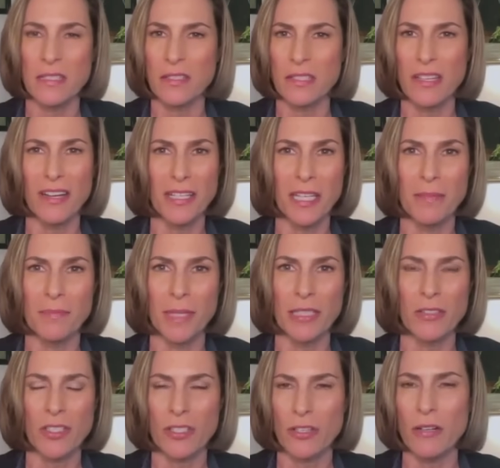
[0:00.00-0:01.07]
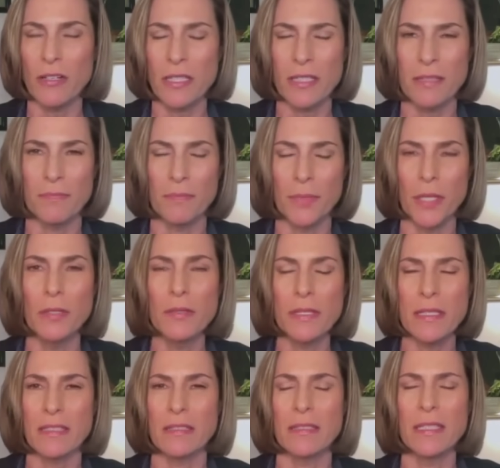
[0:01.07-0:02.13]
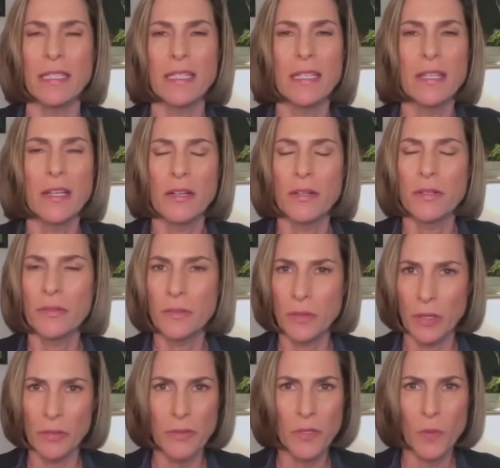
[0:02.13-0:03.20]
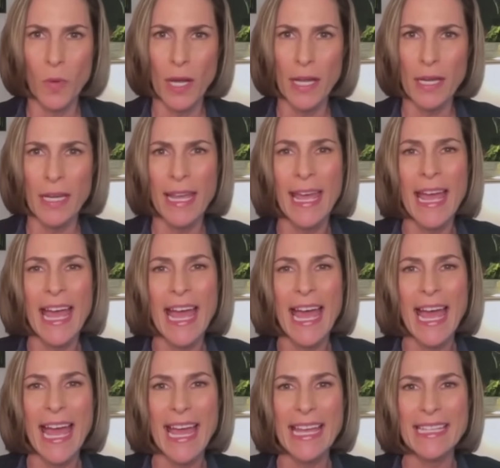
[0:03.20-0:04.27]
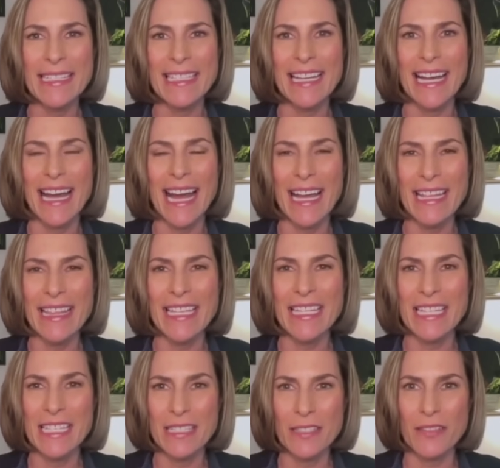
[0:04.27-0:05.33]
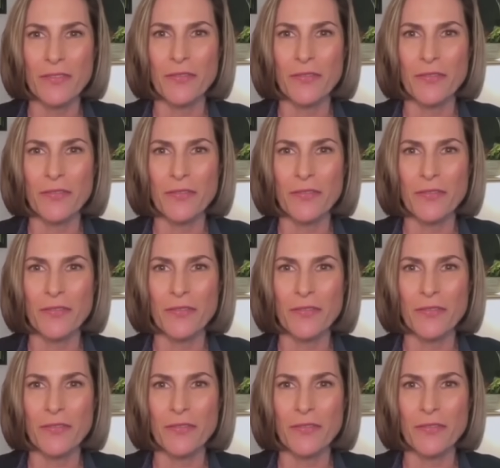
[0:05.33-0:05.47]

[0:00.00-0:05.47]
and talking about sharks and boats and who knows what. And I think he is